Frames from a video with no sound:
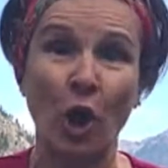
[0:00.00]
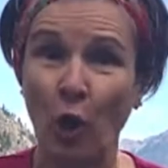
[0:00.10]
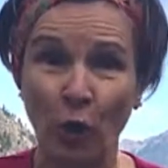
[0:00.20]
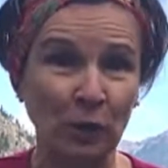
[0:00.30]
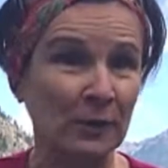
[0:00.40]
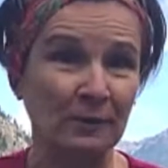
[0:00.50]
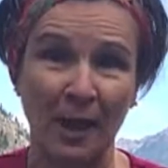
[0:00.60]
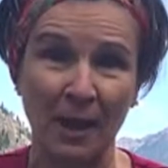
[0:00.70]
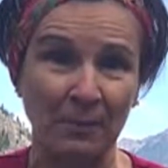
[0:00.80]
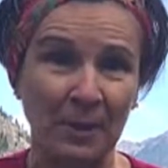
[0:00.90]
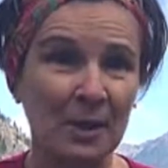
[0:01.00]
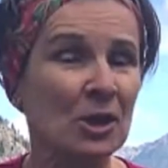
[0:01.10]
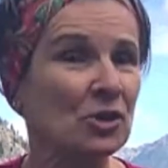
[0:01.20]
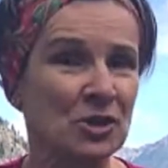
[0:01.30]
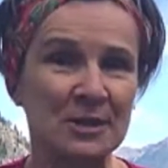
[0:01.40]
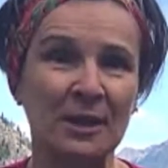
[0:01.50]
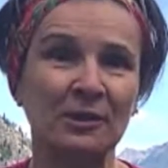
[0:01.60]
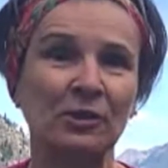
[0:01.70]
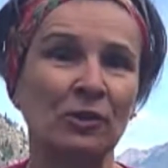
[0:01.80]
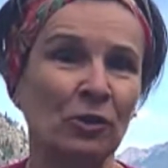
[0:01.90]
all the time, just like
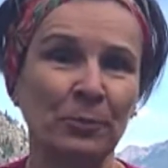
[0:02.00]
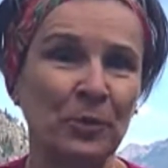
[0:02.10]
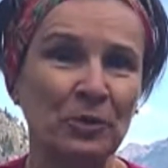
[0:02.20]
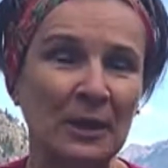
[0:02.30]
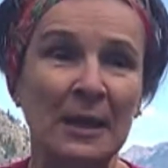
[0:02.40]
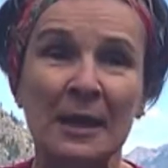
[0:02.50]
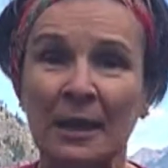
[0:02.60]
the computer.